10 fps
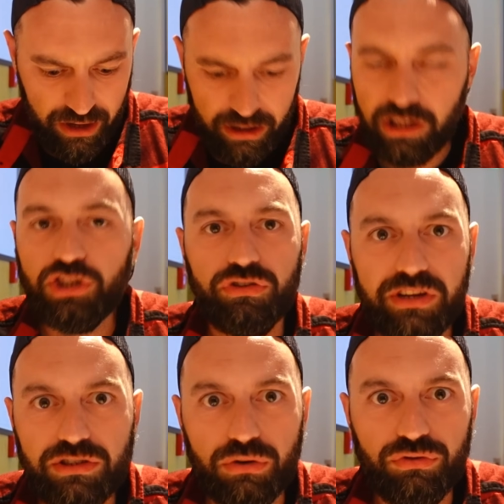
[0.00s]
The
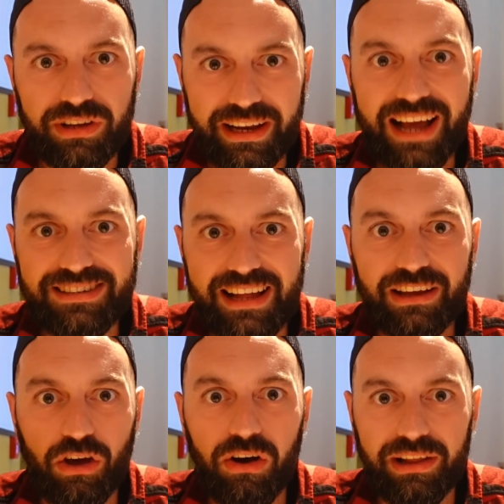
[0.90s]
chorizo's really nice, and
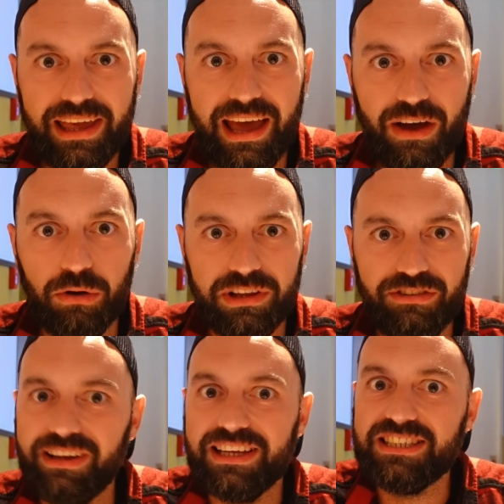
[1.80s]
that garlic aioli
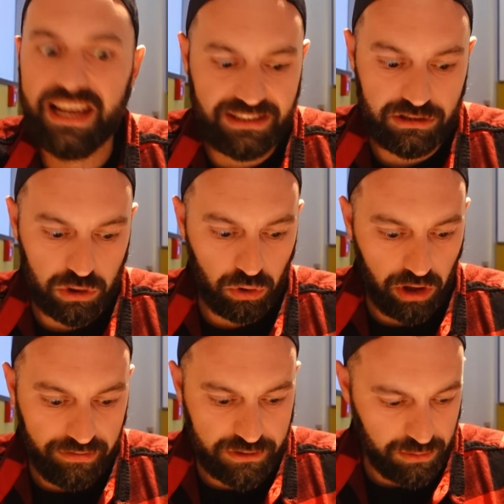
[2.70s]
really sets it all
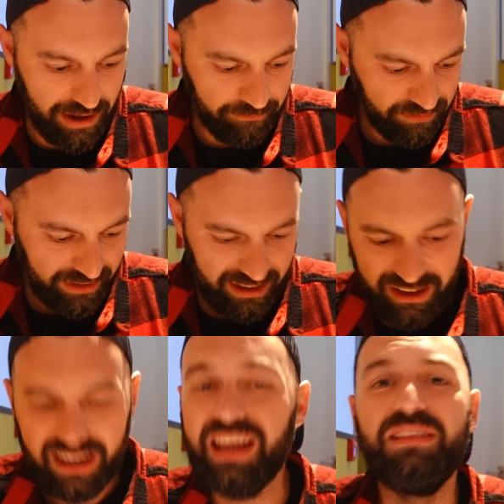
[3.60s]
off as well.
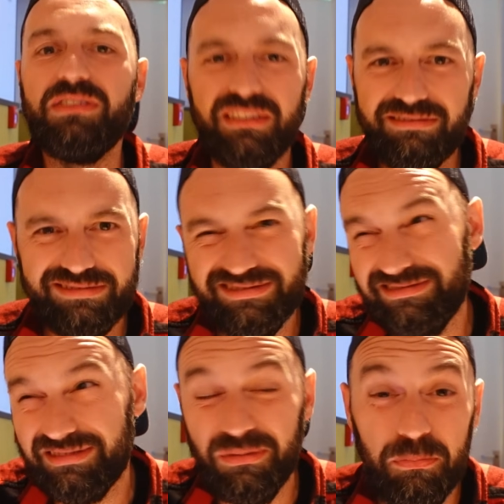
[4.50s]
And
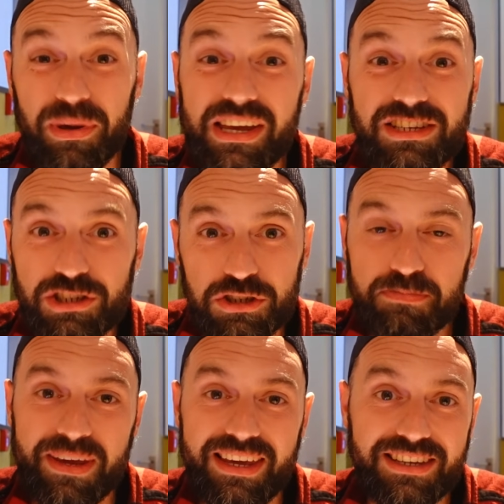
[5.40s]
peas are just
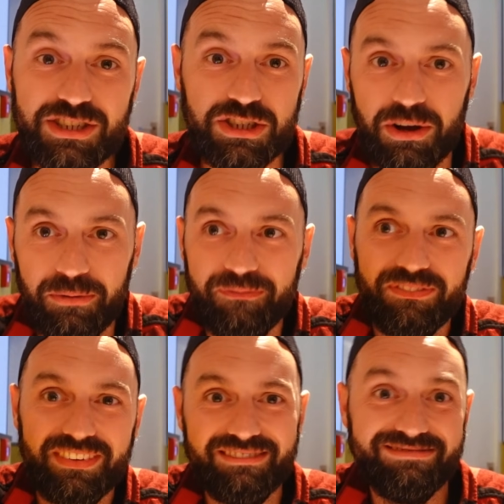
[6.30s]
peas, so
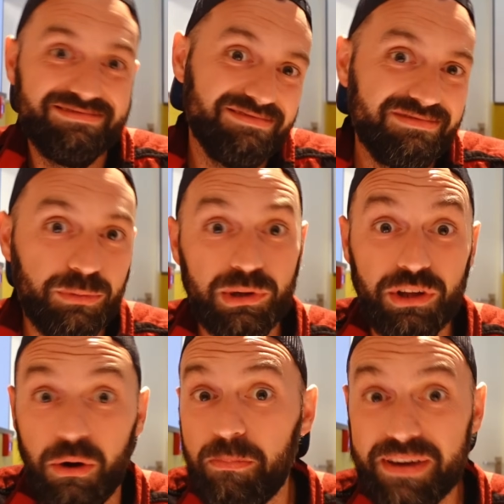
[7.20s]
we all
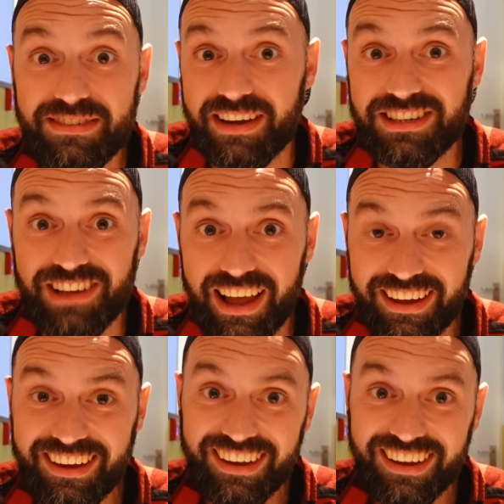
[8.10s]
know what pea tastes like.